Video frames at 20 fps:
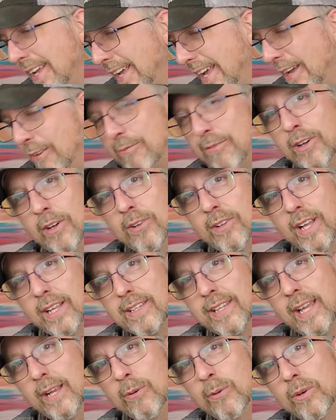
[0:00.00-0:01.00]
have felt like
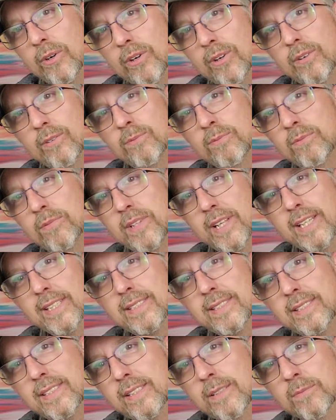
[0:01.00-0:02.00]
they were less
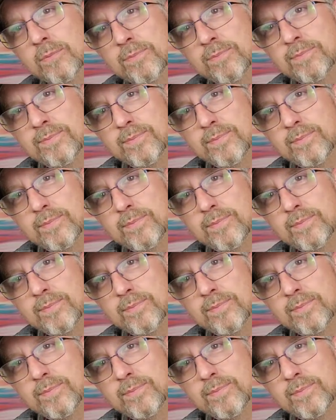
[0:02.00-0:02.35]
than